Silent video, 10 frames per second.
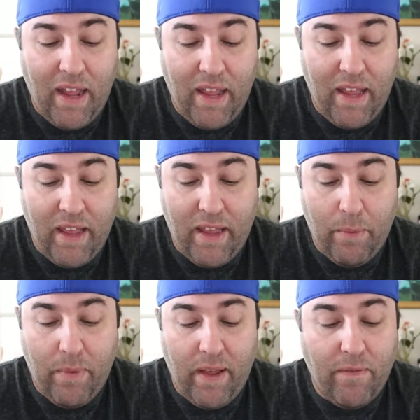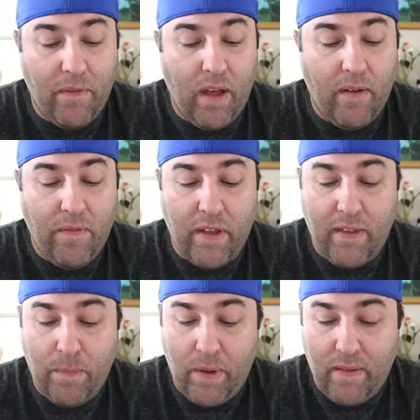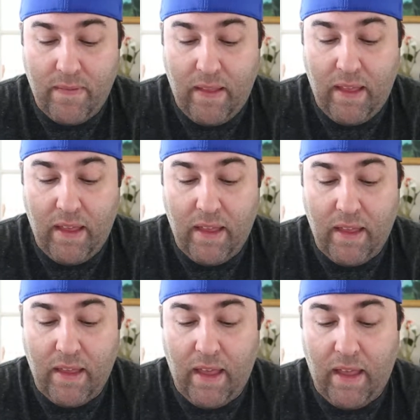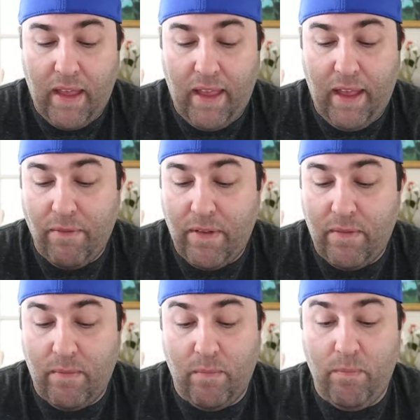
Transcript: and we have um, foggy is going to say every,